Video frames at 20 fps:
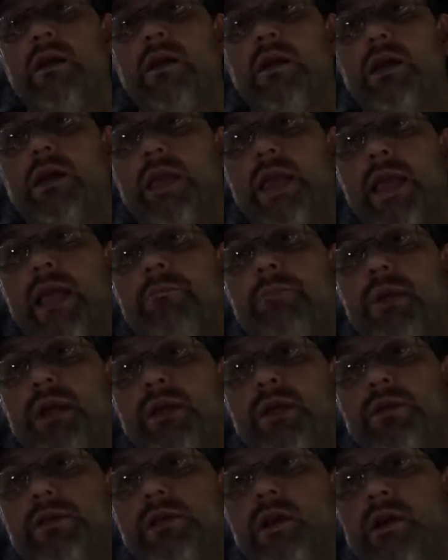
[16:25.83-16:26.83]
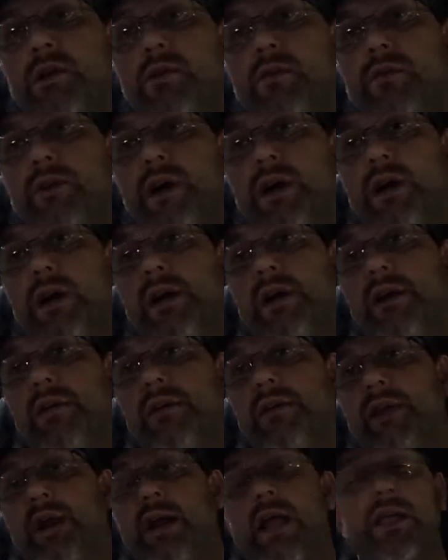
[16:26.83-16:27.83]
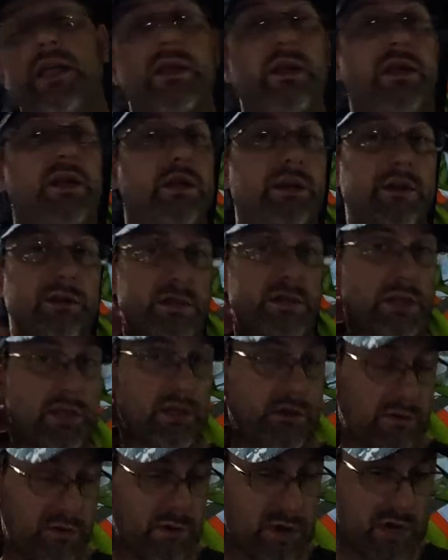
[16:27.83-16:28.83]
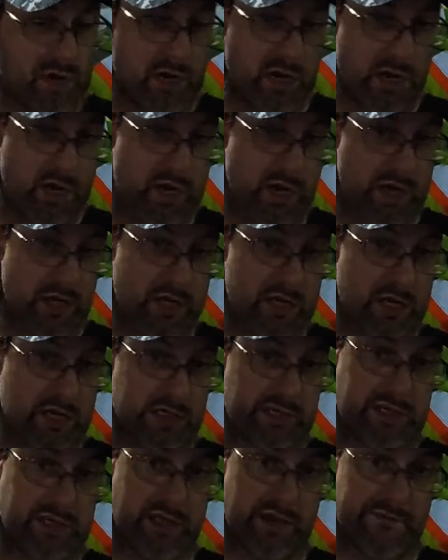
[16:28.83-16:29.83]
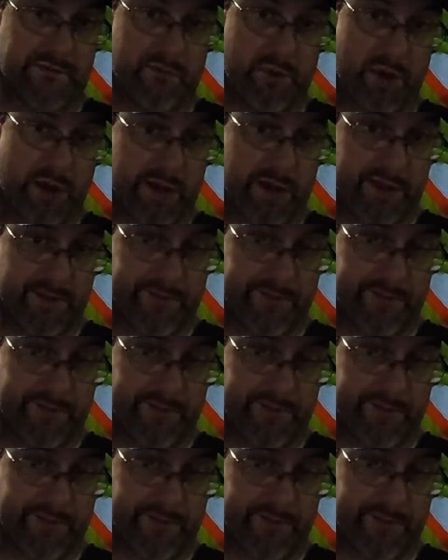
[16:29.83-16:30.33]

camping stove on here that I can use to cook stuff with.